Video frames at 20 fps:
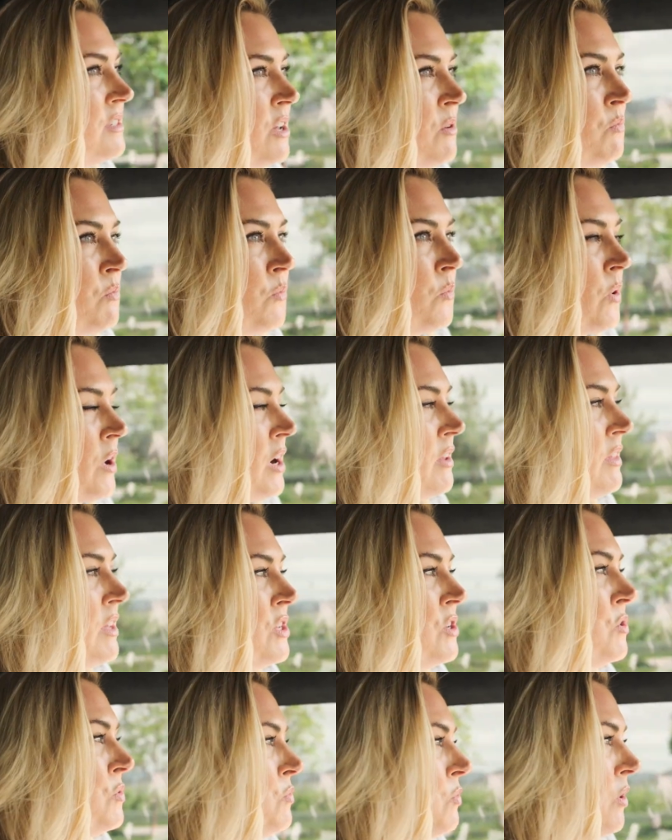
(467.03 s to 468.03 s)
somewhere that
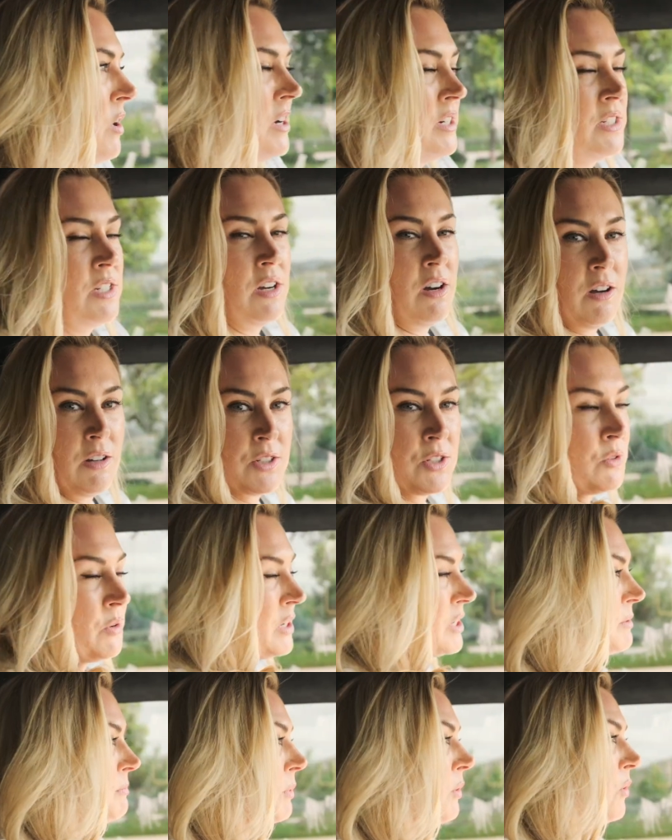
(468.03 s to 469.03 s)
you want to also
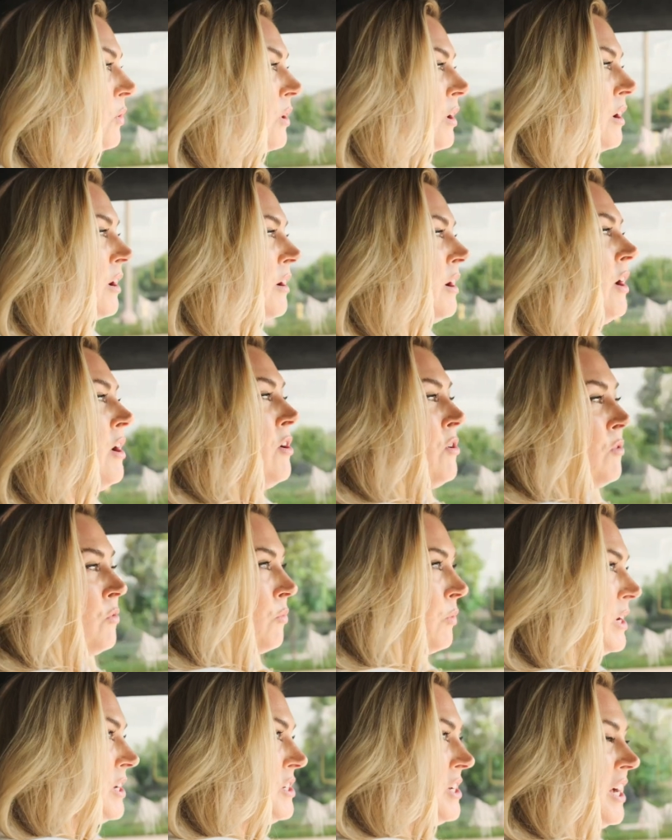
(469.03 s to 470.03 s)
explore,
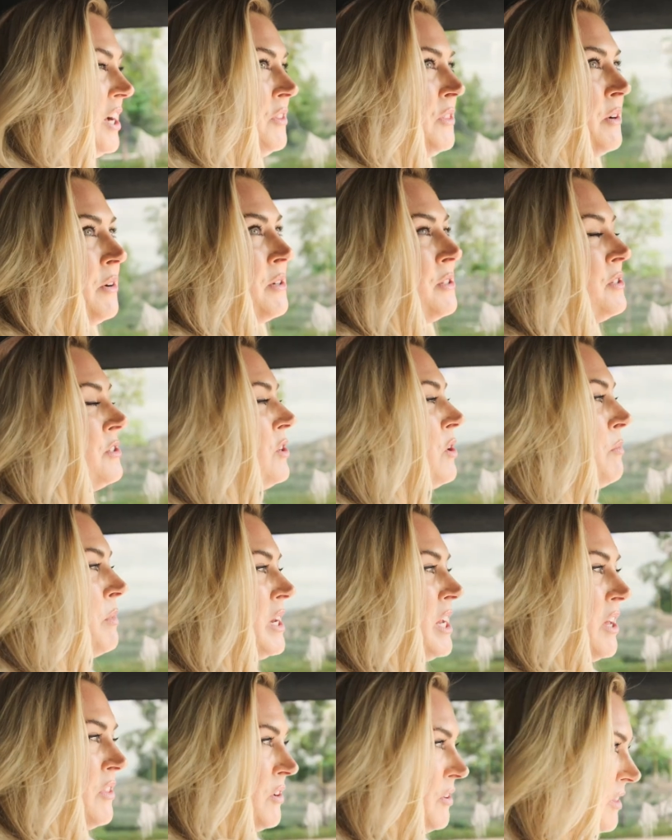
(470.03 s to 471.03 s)
reach out. There are so
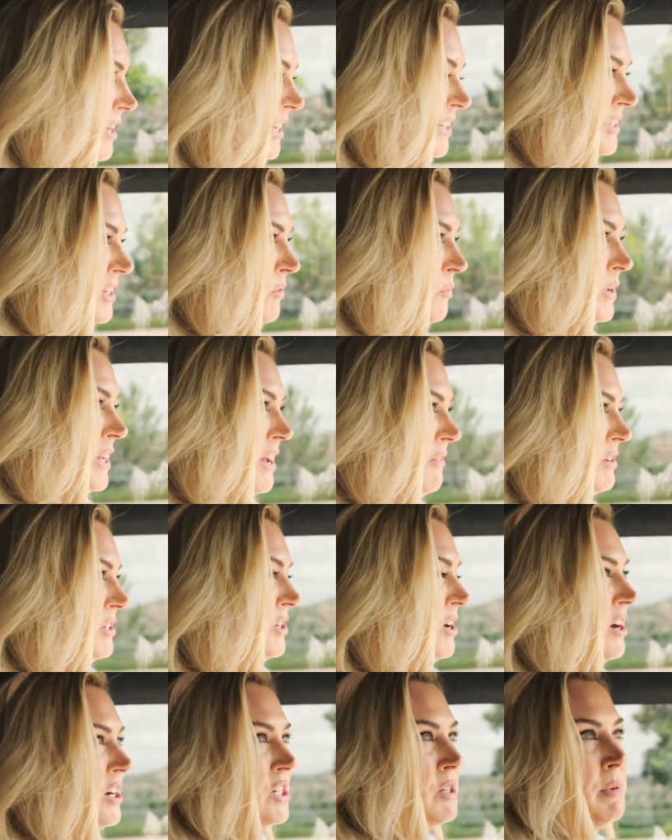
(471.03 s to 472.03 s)
many other things that we haven't
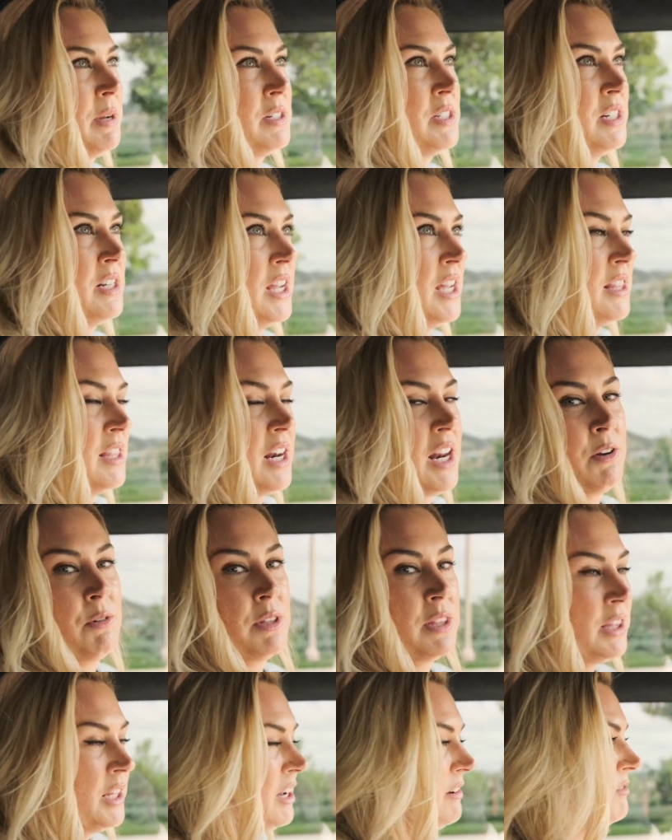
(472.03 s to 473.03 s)
talked about today that I
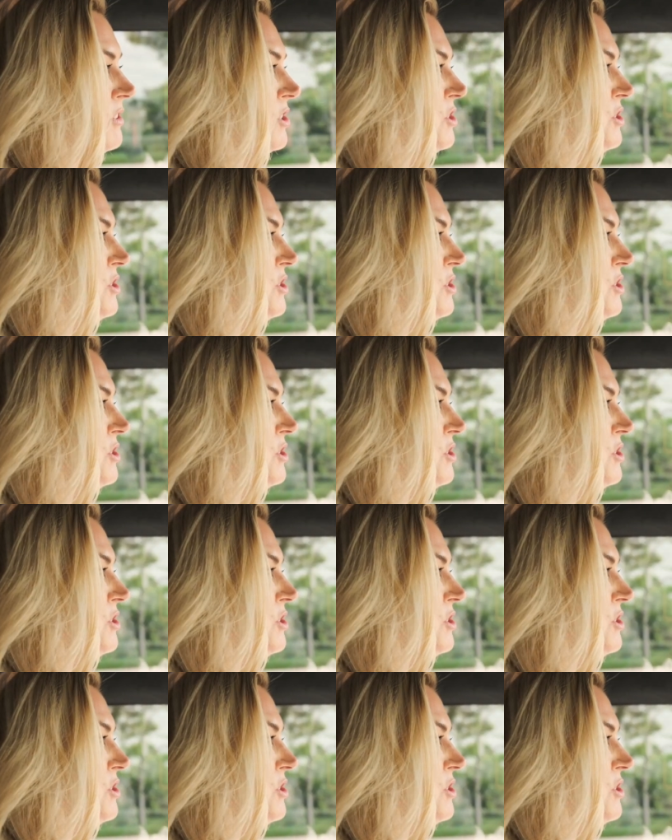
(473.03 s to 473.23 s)
would love to